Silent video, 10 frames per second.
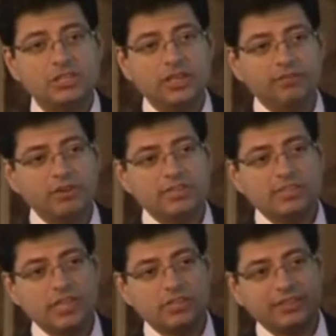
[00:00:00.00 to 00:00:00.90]
to give you a
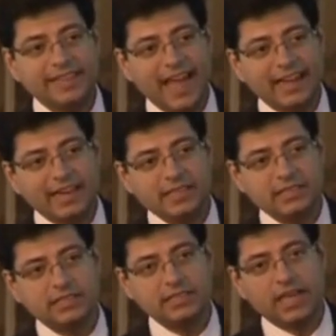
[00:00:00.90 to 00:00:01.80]
sense, that
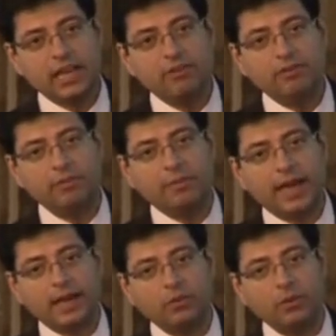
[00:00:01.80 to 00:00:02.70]
is the scale of
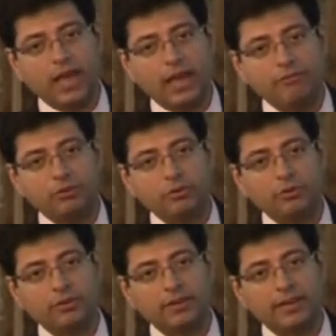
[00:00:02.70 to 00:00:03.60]
impact we have
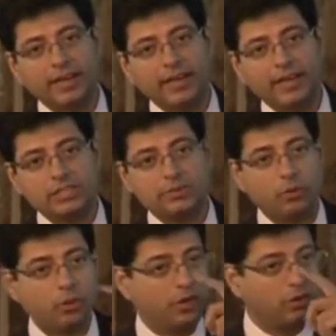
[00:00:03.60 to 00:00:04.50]
to
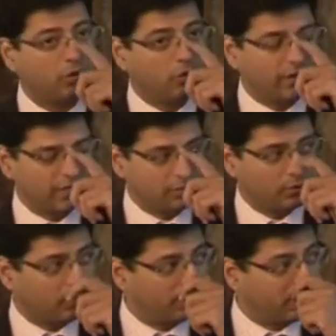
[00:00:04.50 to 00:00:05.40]
exploit or
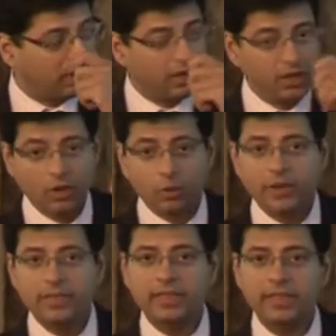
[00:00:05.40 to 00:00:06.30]
explore.
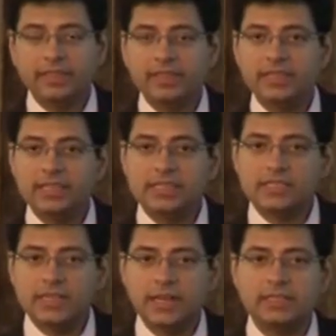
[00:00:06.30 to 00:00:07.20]
We think that
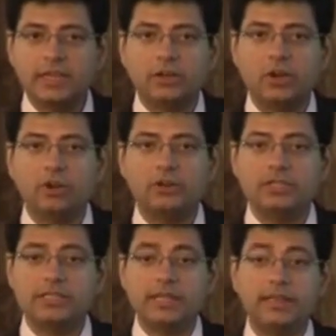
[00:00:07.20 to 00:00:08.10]
these 10
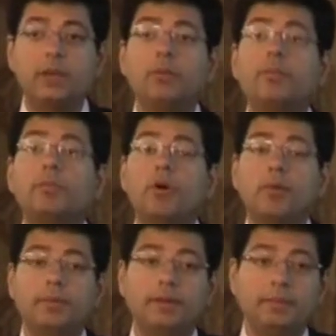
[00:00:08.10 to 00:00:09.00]
technologies, and there will
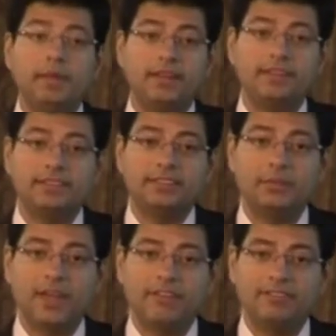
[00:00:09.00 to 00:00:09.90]
probably be others
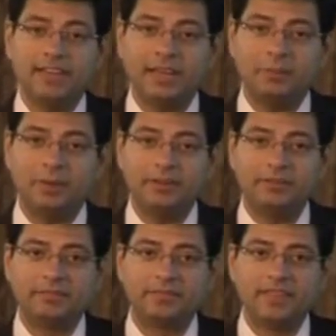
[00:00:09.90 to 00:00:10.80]
that we haven't named here,
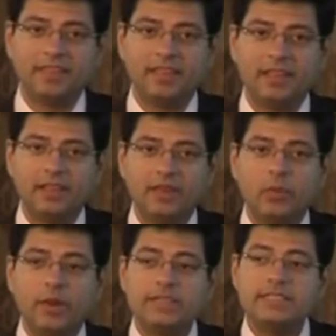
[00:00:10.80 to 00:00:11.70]

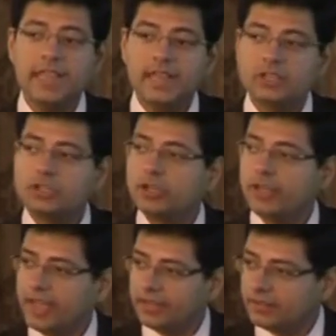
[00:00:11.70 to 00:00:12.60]
when taken
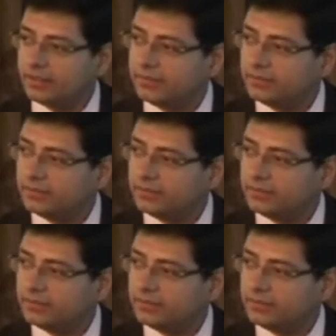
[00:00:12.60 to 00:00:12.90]
together,